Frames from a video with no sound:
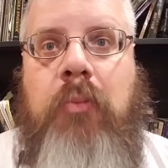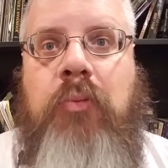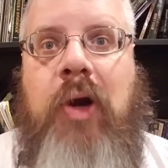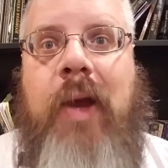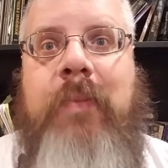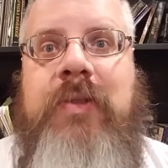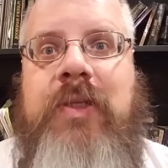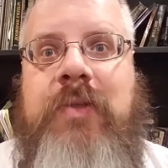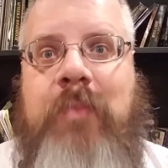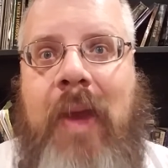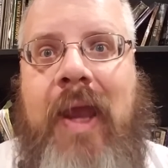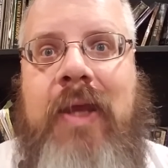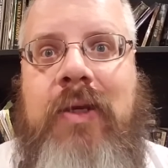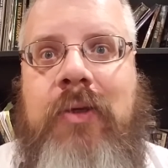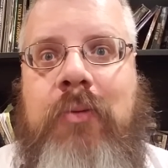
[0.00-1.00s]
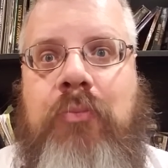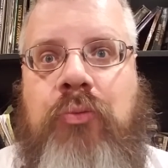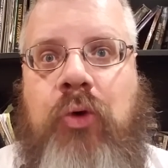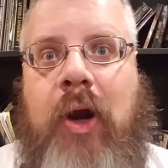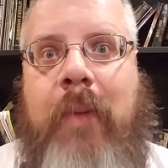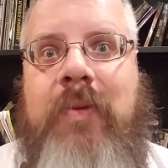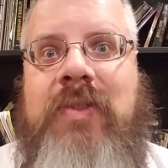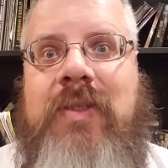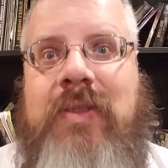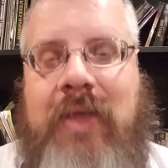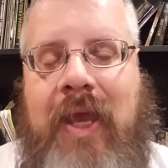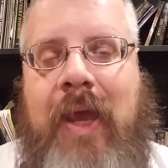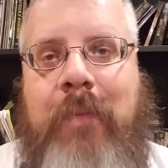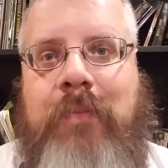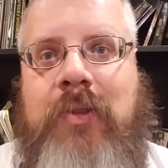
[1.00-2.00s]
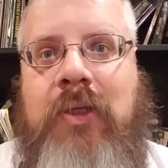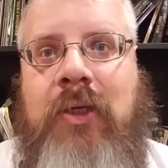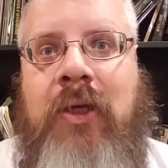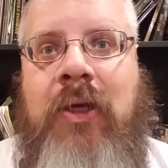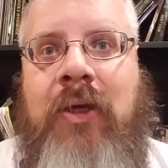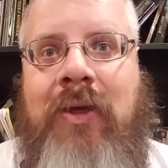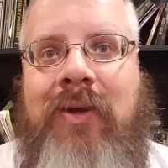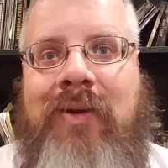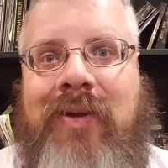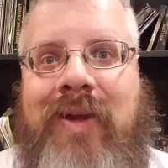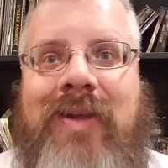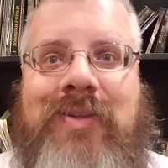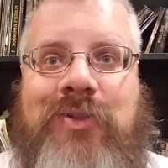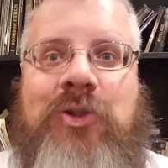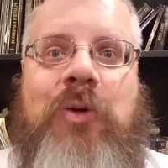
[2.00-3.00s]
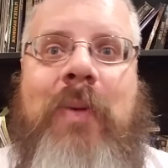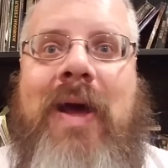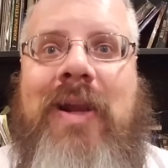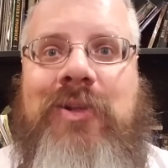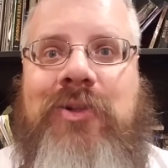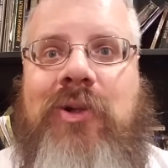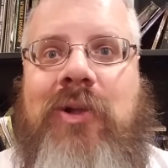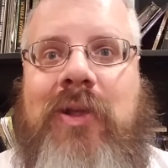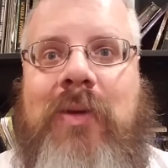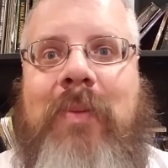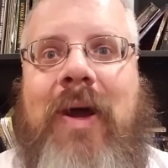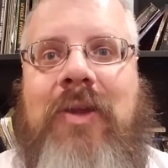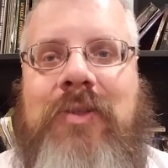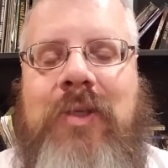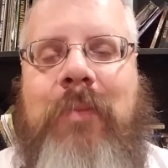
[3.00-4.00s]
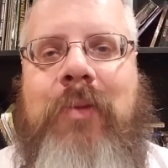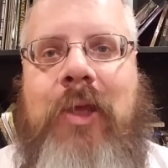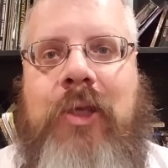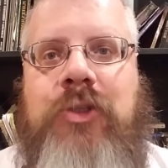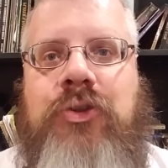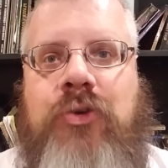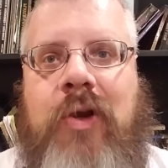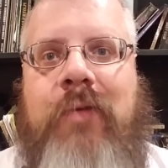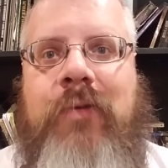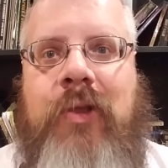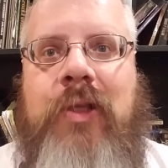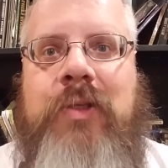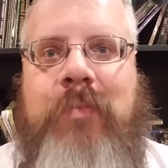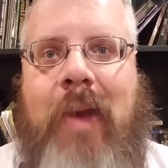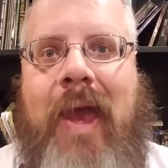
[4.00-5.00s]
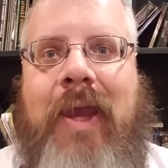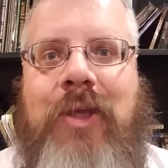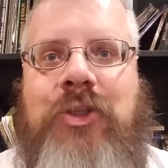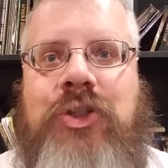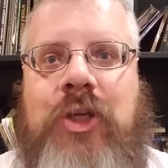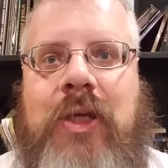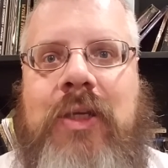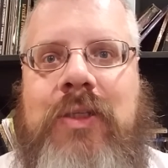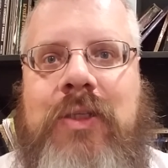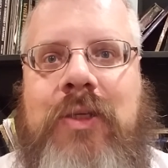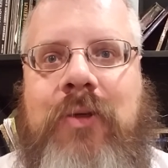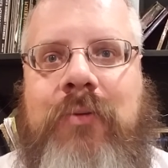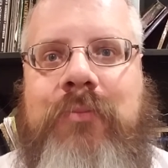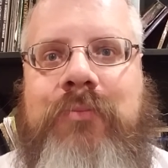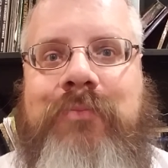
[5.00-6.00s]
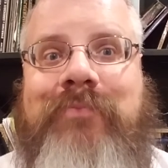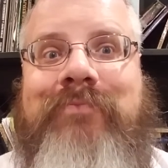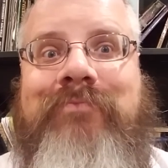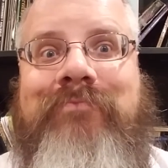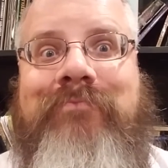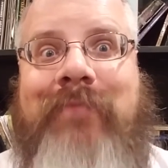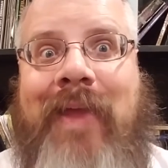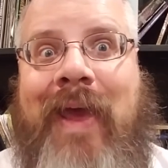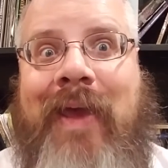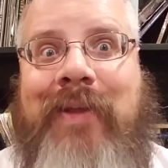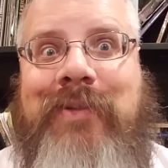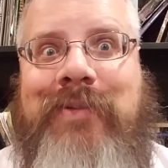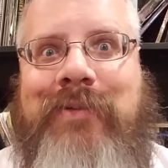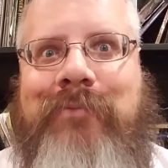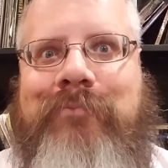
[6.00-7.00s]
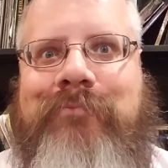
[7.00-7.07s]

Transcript: Promises made, promises kept. It's too bad it's only about something as trivial as mac and cheese. Next.